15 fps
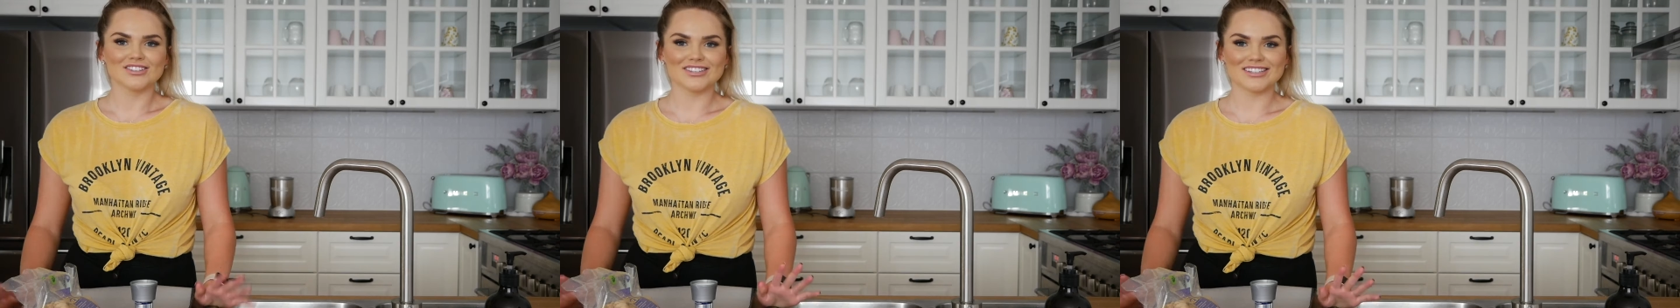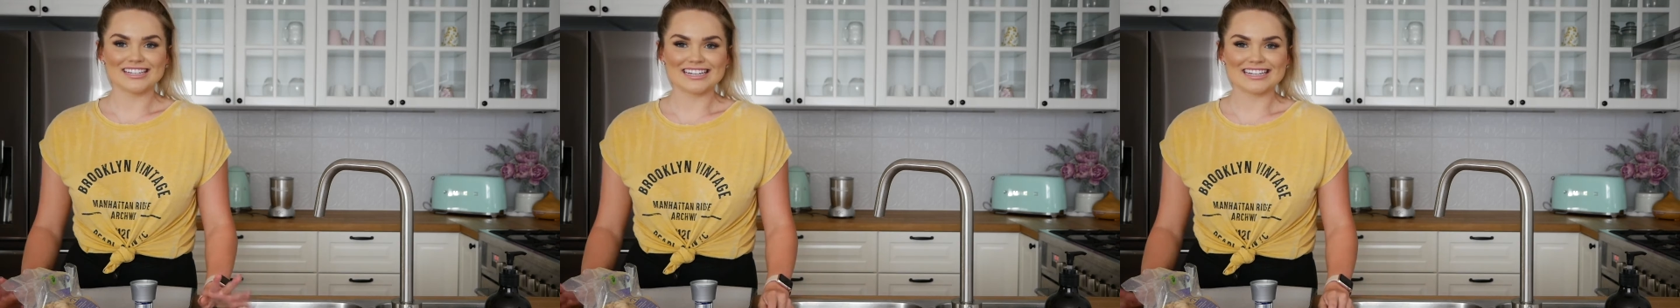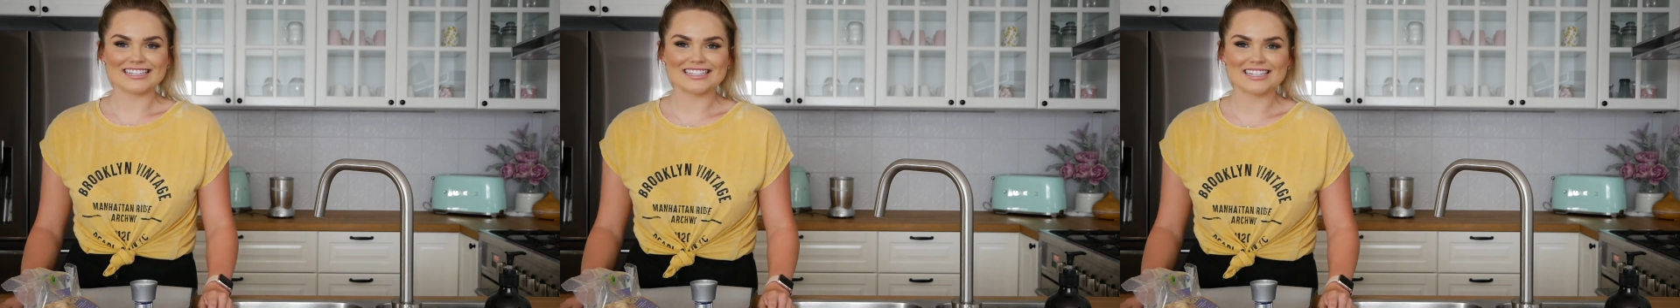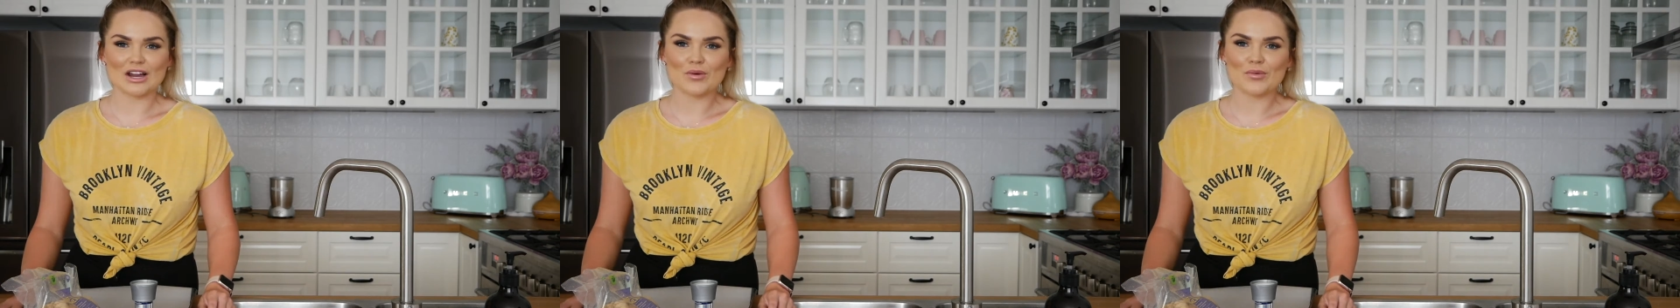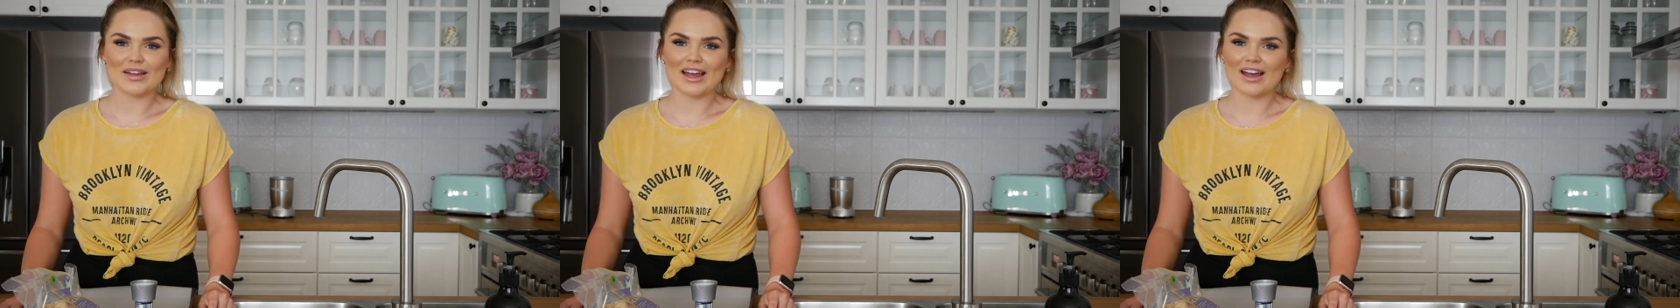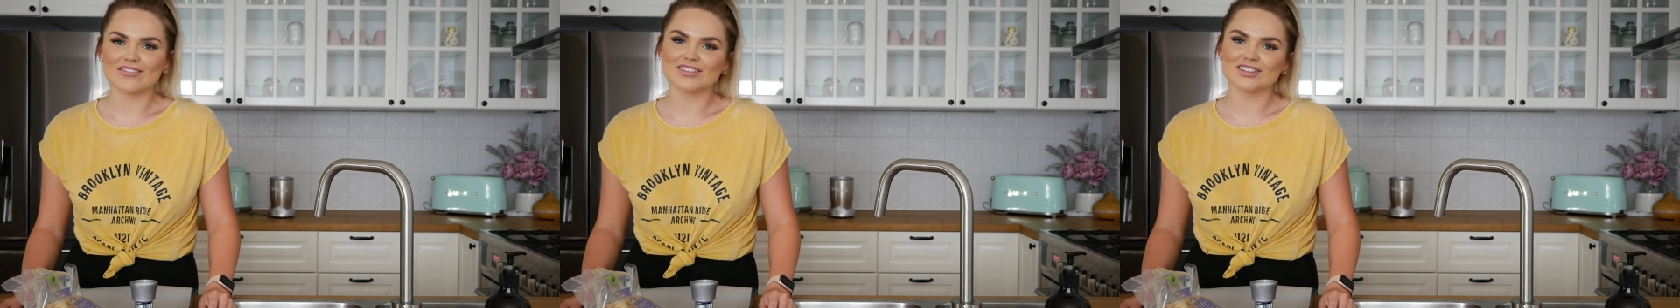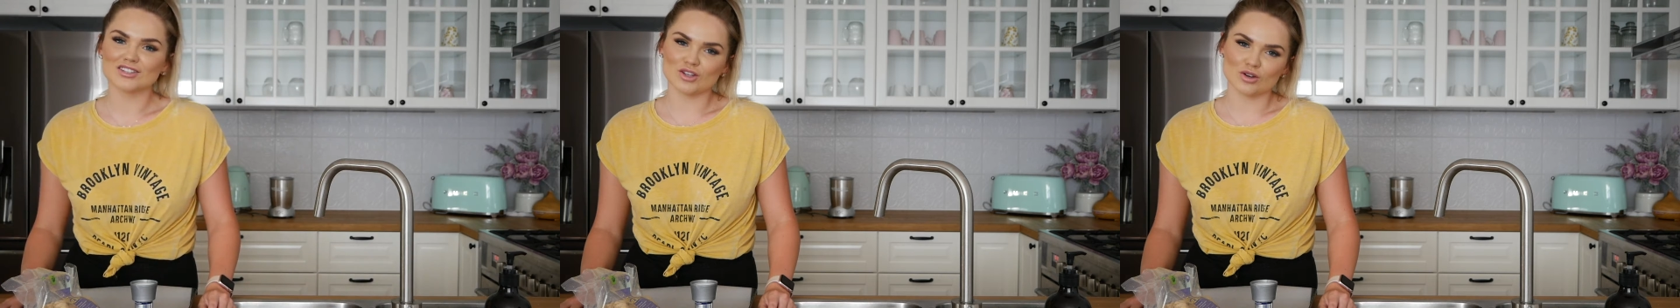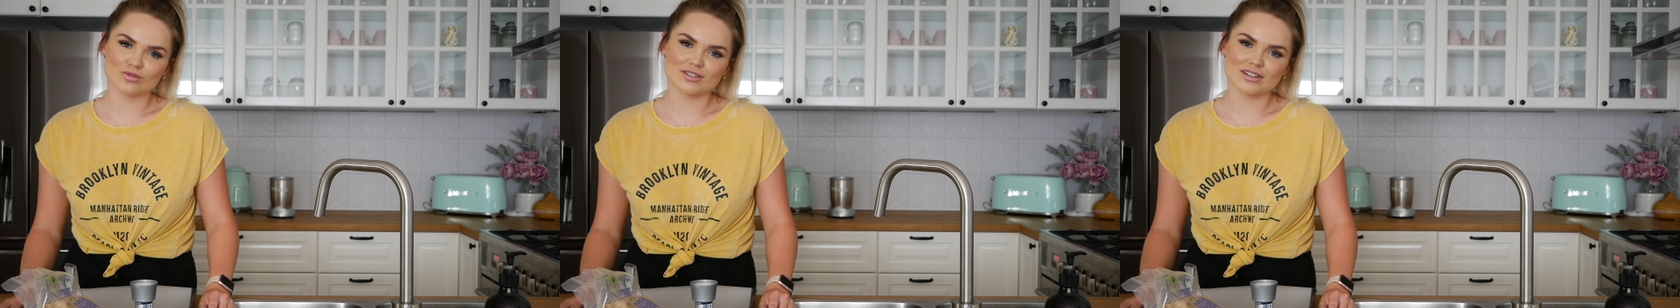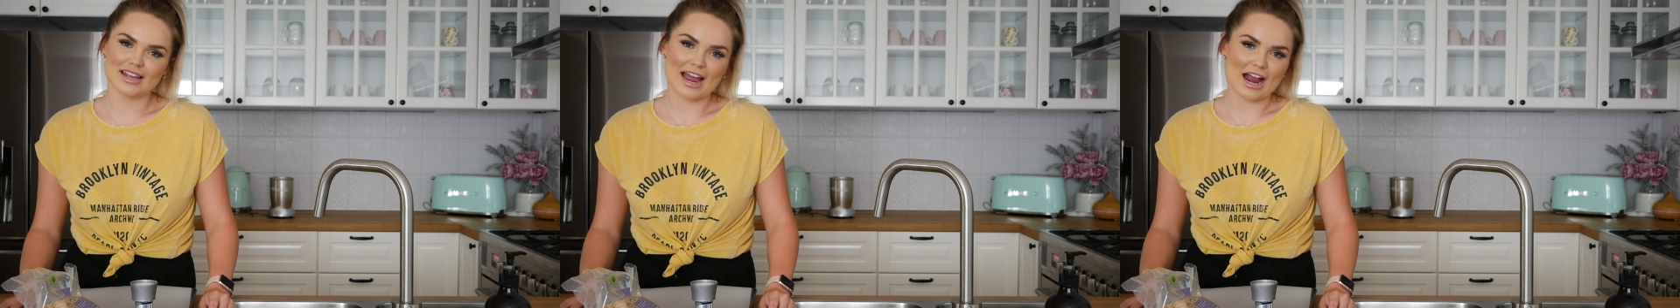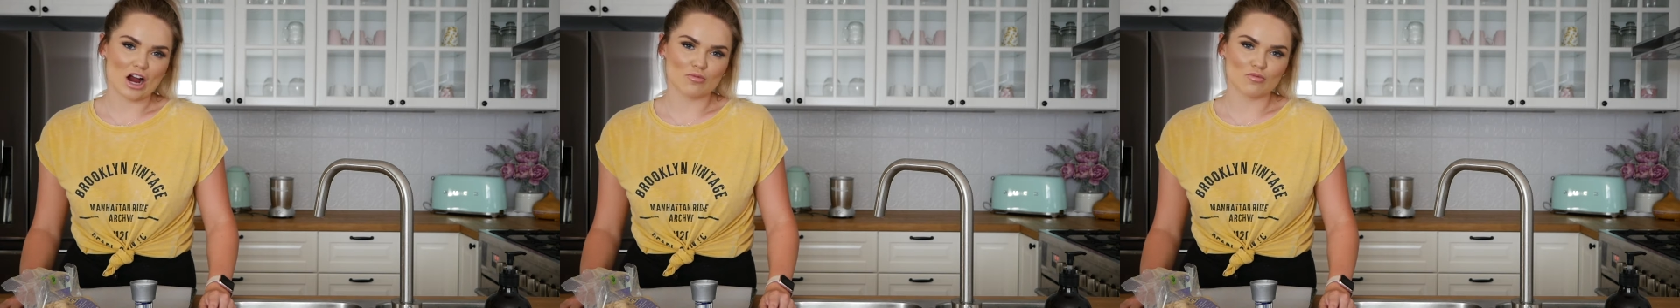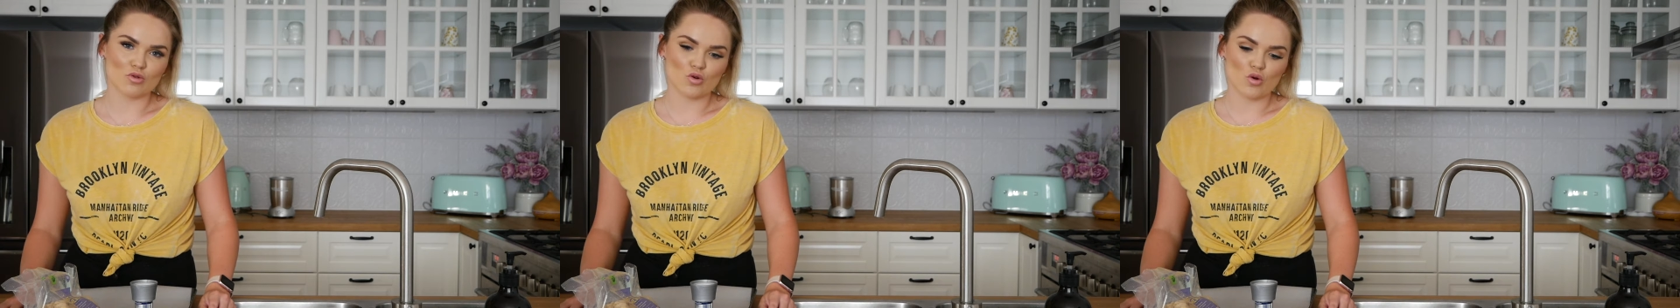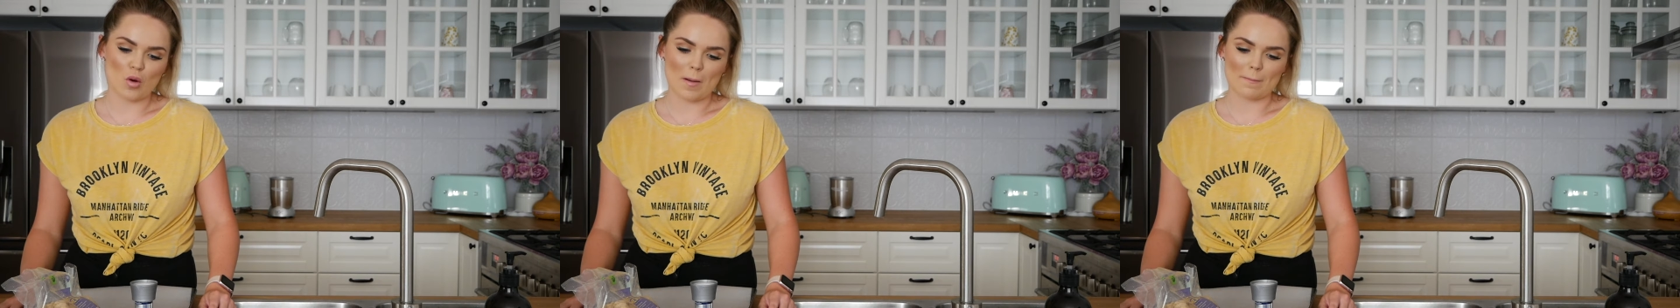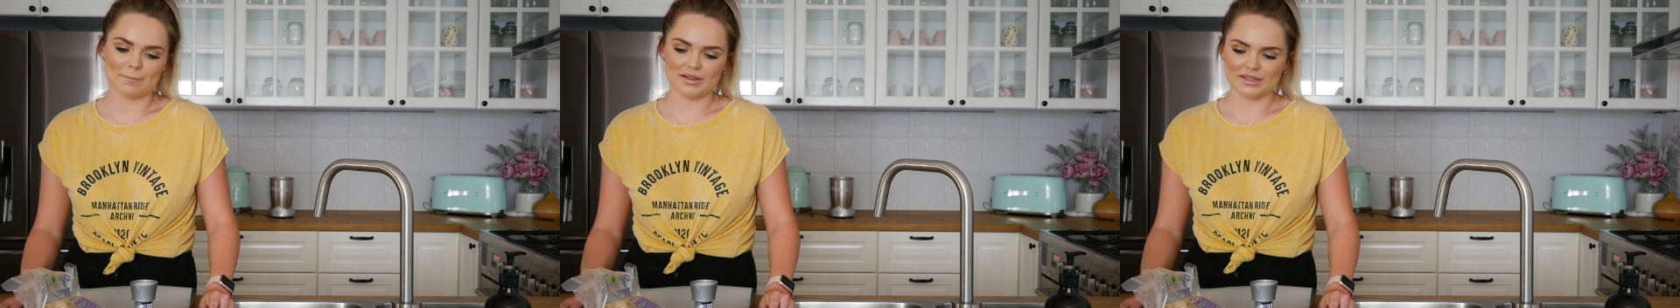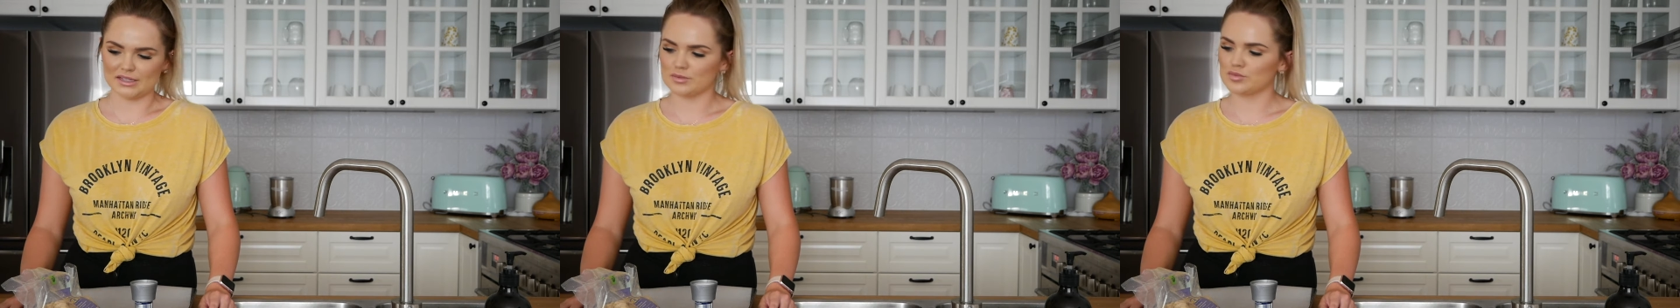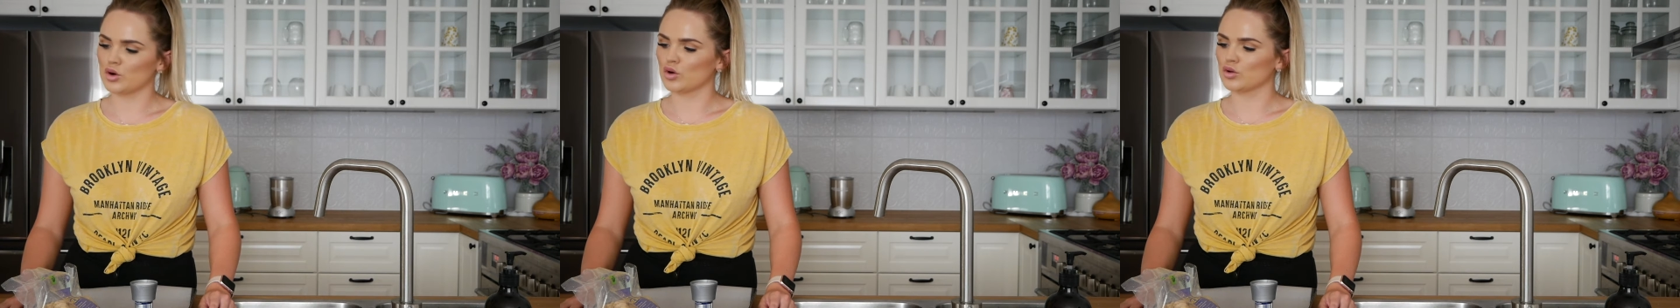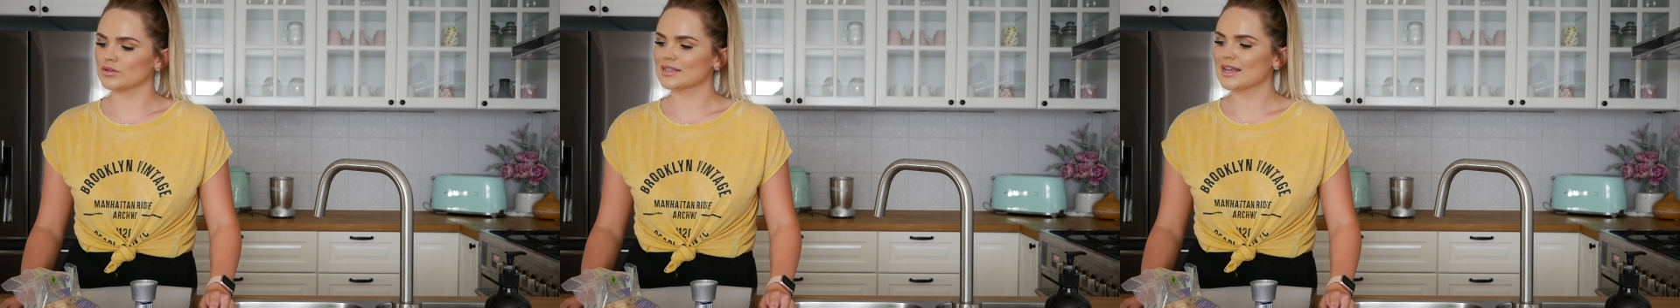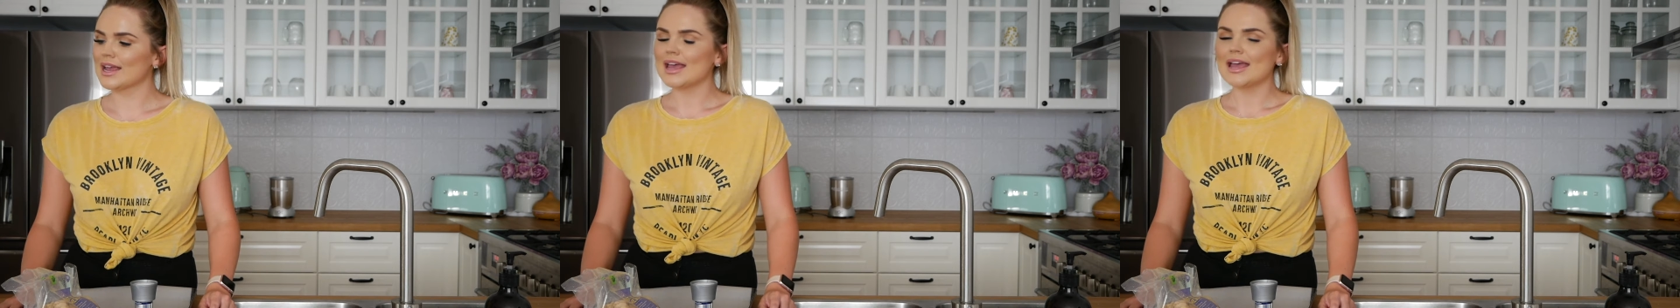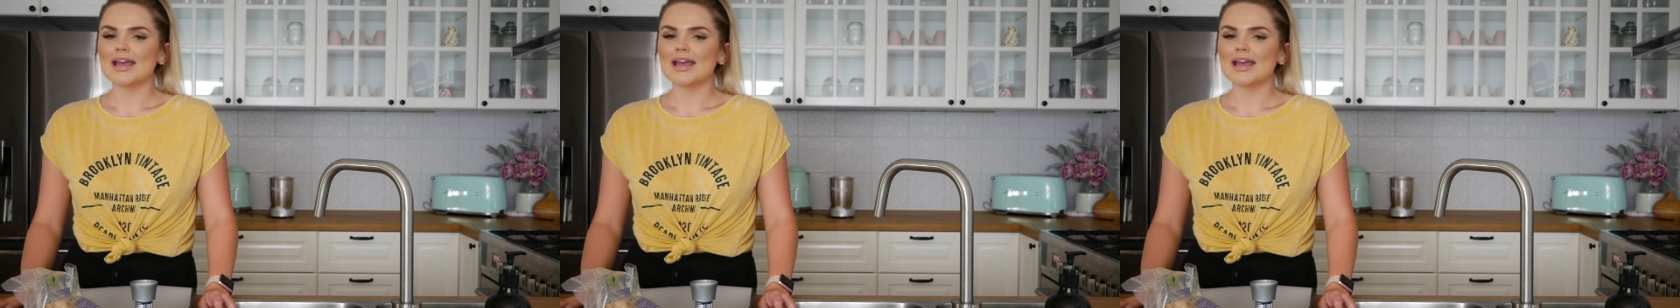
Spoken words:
So next up we have the salted caramel bliss balls.